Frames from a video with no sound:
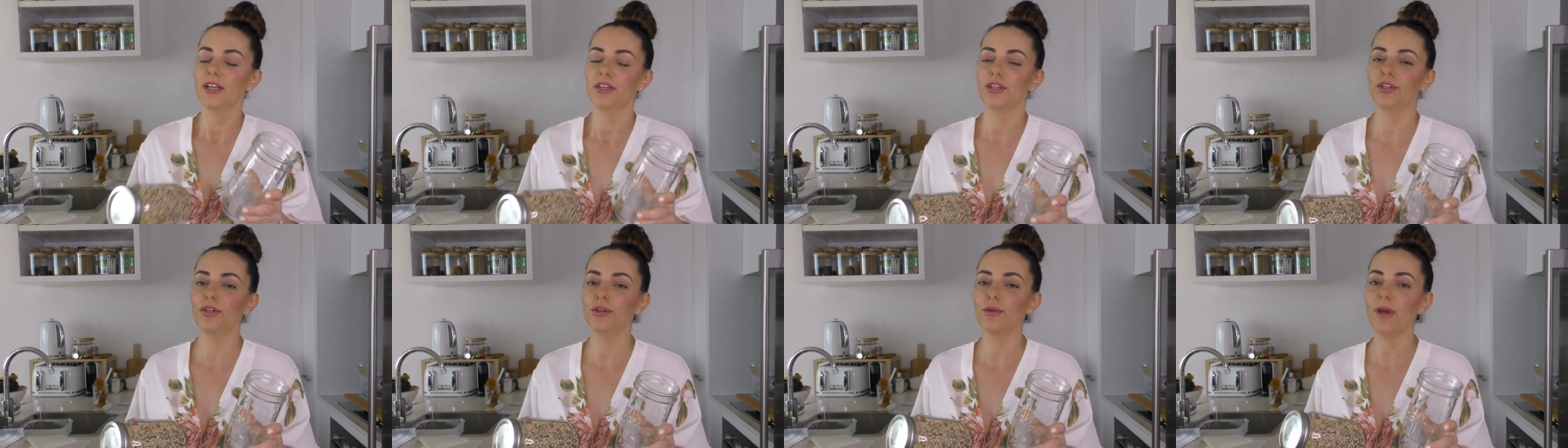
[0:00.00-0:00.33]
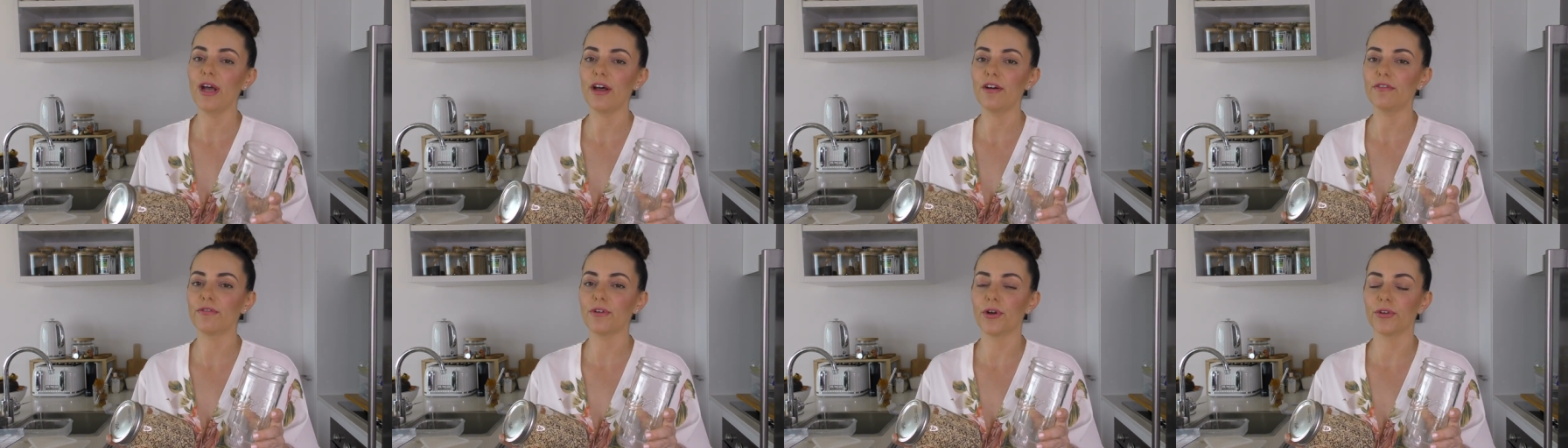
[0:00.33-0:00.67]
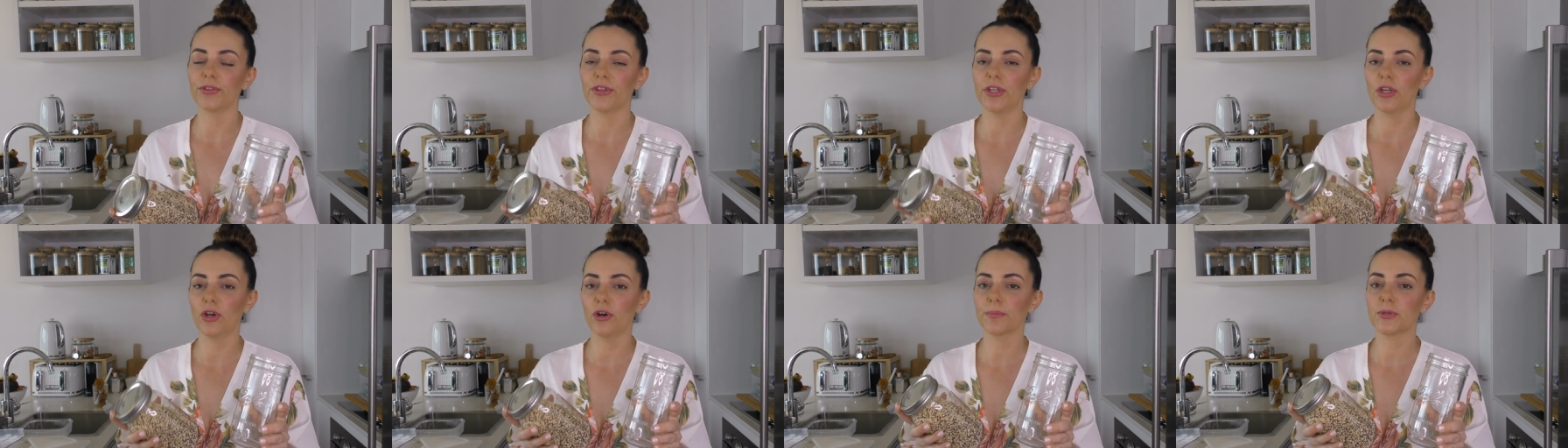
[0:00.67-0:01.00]
you have
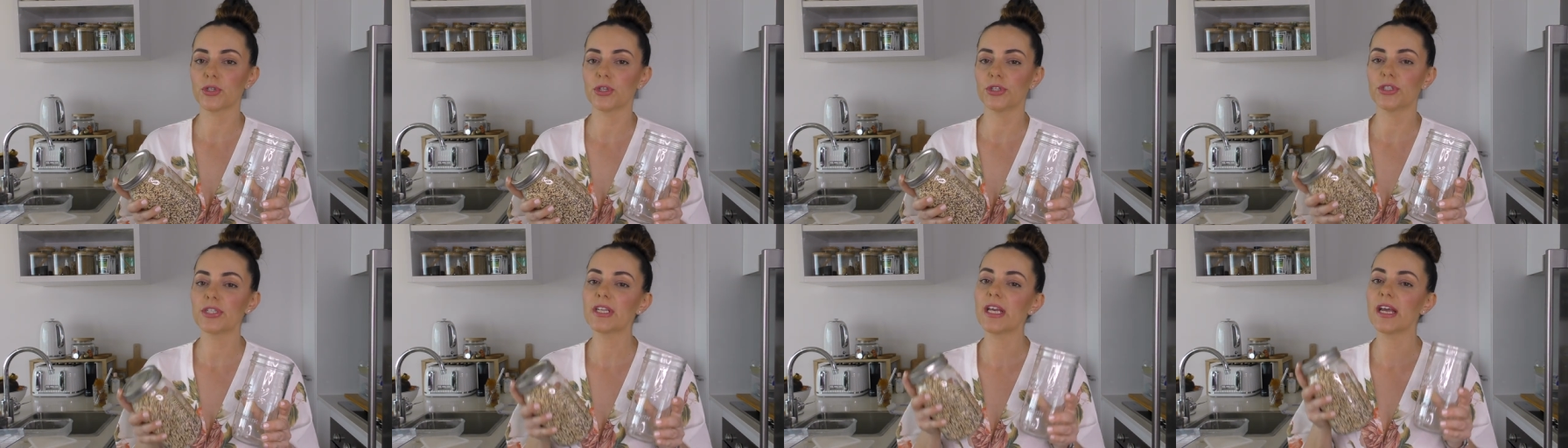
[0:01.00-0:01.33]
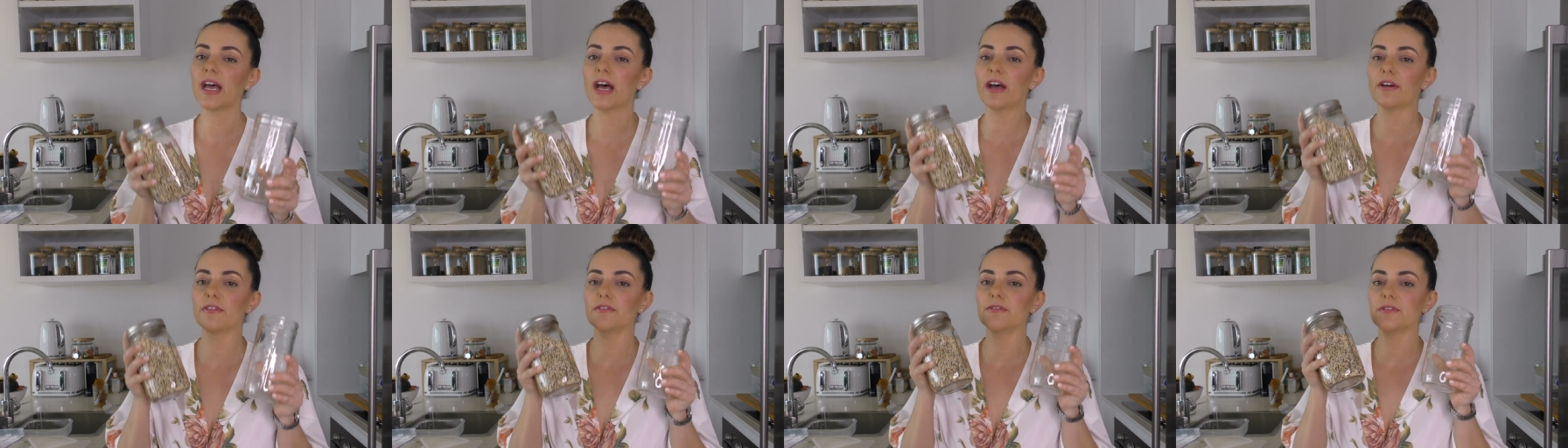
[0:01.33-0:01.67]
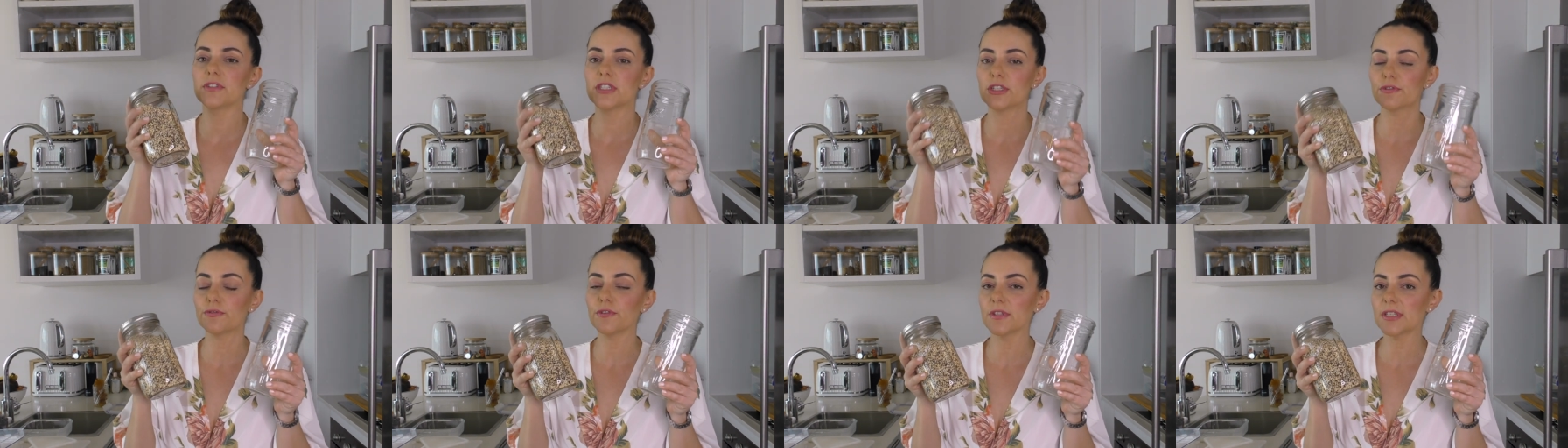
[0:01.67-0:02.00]
got the option to
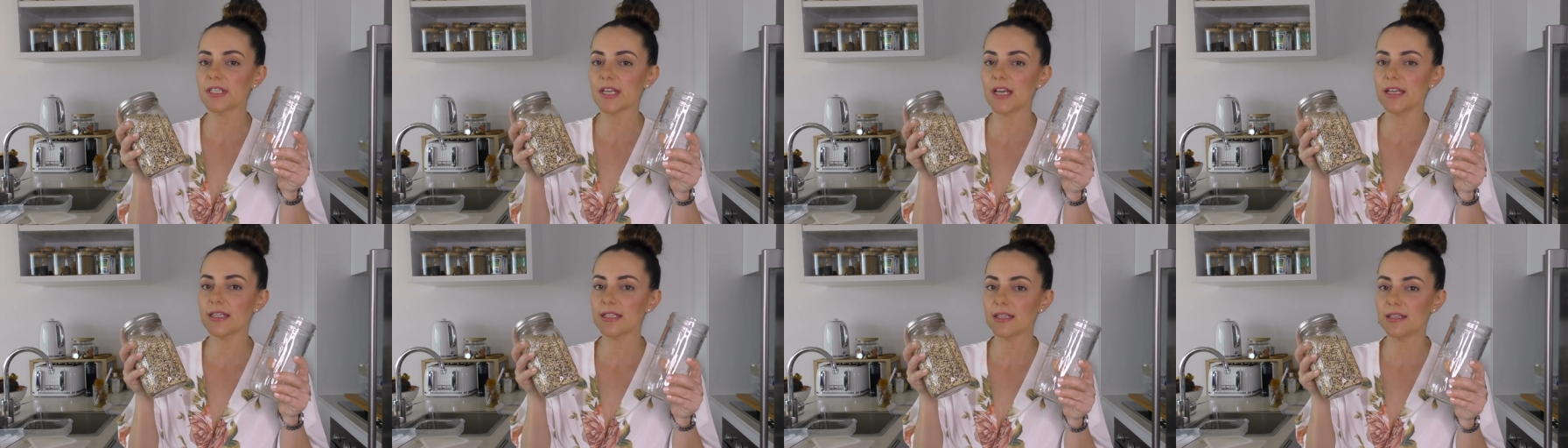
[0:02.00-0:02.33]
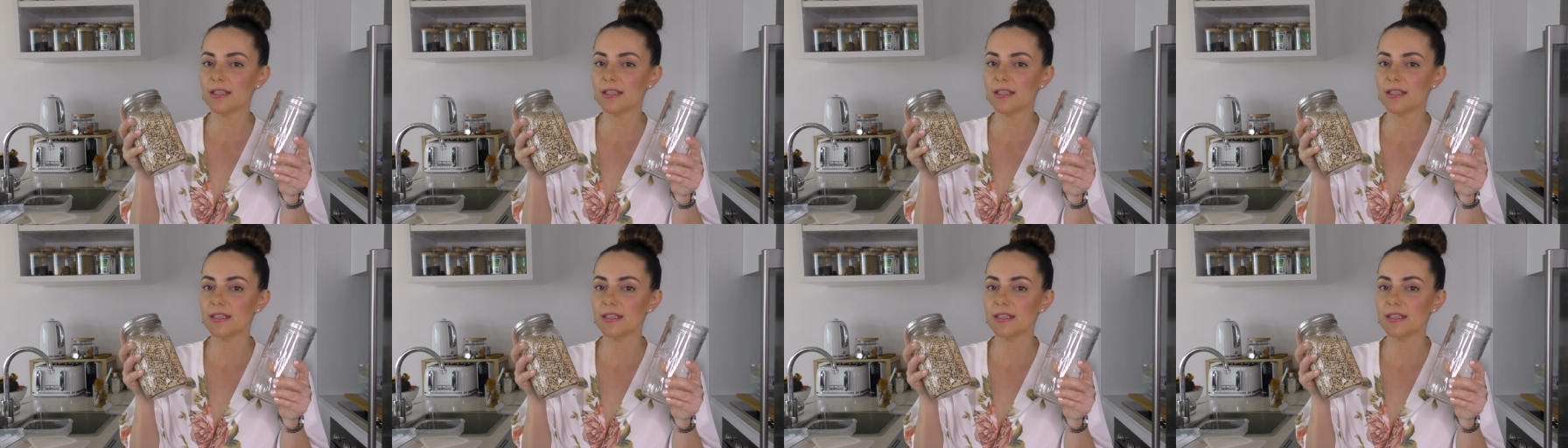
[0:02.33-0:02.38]
have different size